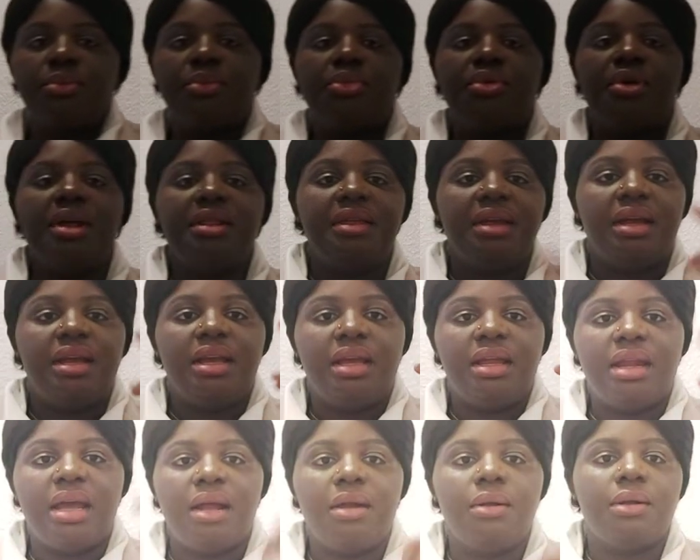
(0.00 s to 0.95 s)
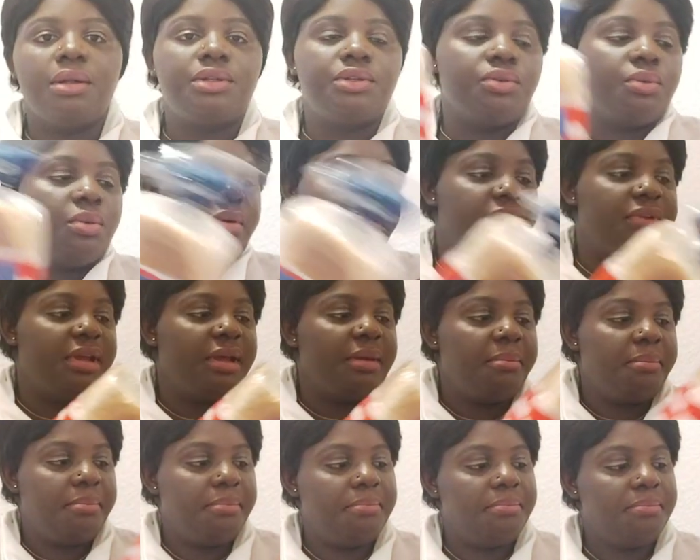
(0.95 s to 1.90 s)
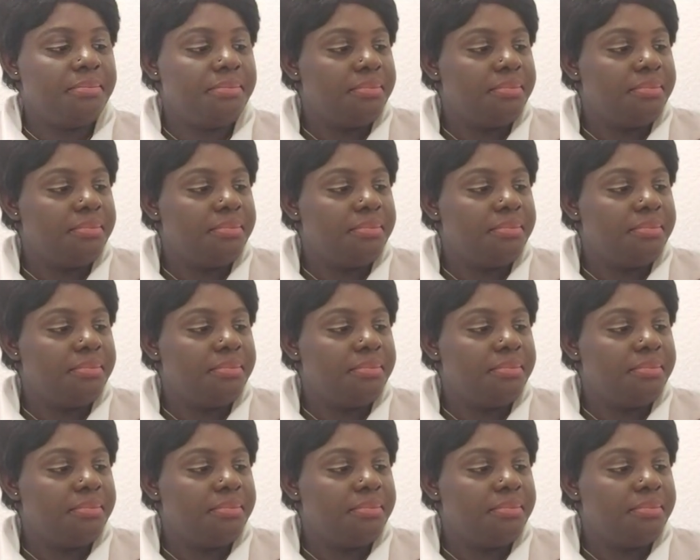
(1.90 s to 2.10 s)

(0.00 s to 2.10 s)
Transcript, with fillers: bread again I got two of them